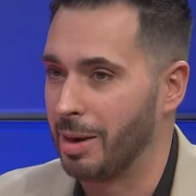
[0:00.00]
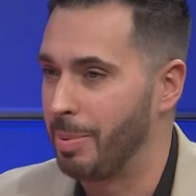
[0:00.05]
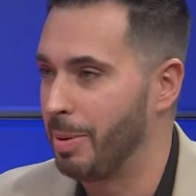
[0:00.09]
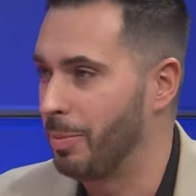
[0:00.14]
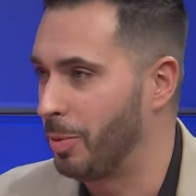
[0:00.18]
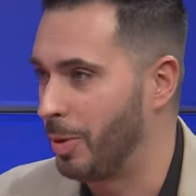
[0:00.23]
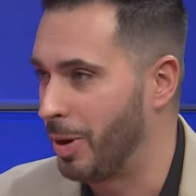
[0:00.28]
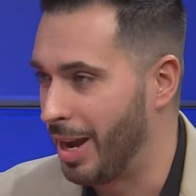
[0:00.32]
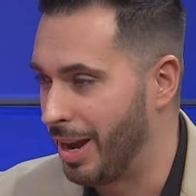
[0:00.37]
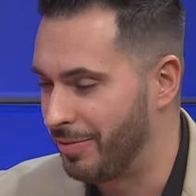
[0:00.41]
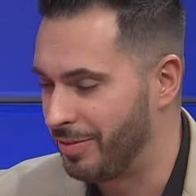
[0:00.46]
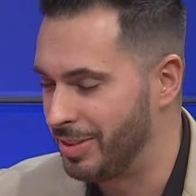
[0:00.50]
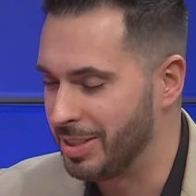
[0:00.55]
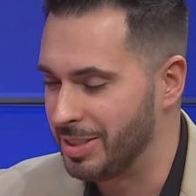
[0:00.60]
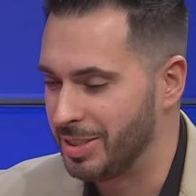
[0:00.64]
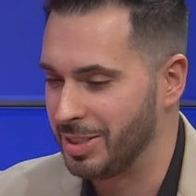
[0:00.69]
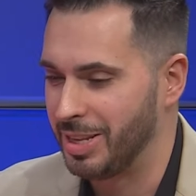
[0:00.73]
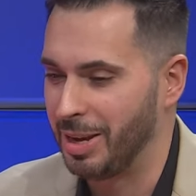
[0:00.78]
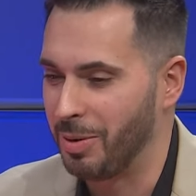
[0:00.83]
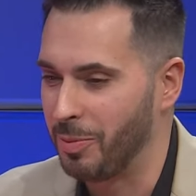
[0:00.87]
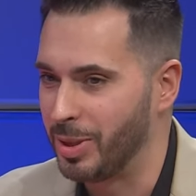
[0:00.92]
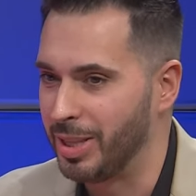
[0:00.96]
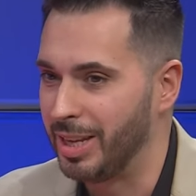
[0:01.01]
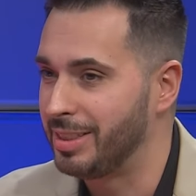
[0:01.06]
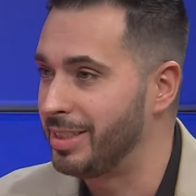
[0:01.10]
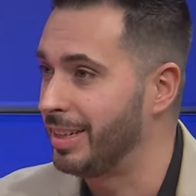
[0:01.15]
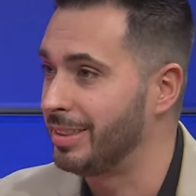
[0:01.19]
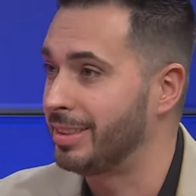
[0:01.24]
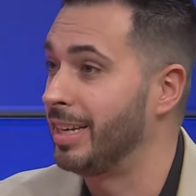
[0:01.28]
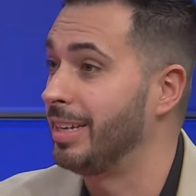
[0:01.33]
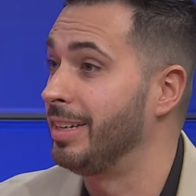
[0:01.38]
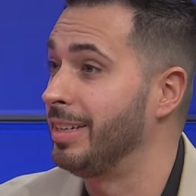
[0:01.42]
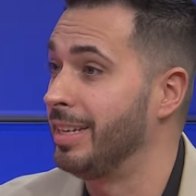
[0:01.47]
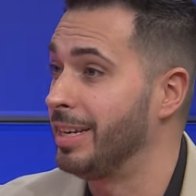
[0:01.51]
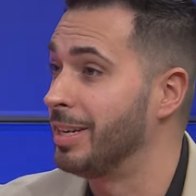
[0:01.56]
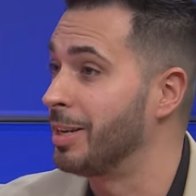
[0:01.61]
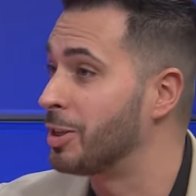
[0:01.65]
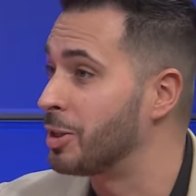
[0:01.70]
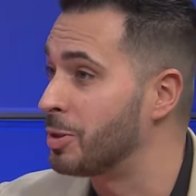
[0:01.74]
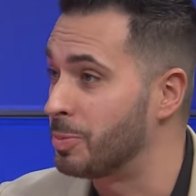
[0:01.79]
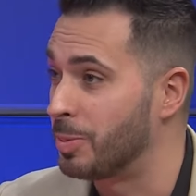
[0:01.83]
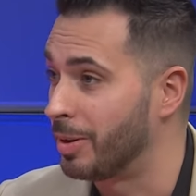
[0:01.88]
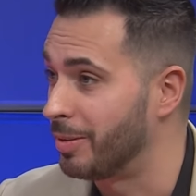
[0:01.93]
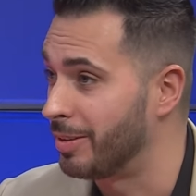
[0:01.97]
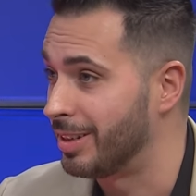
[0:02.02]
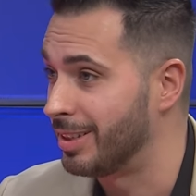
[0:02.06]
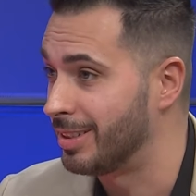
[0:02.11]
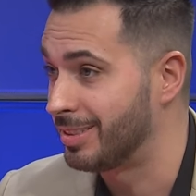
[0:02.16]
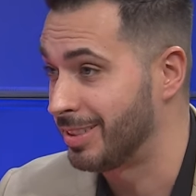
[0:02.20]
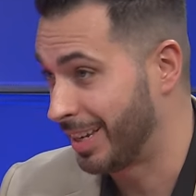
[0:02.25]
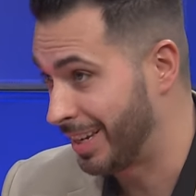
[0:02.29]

of people have this thing where they think they need experience.